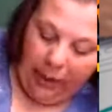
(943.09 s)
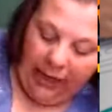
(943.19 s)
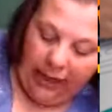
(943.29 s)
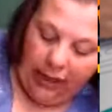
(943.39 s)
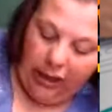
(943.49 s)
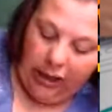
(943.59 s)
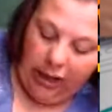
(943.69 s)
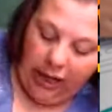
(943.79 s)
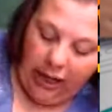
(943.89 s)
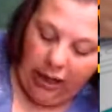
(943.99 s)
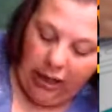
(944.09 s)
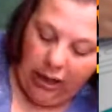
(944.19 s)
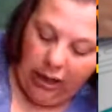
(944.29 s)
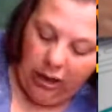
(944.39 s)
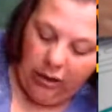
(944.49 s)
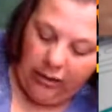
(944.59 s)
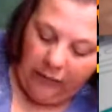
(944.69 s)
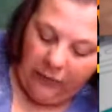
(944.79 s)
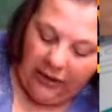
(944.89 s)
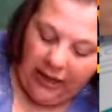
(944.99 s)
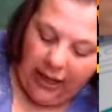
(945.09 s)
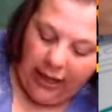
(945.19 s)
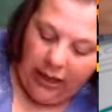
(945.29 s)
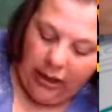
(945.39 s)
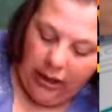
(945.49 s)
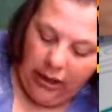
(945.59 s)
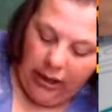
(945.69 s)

painting, stuff like that.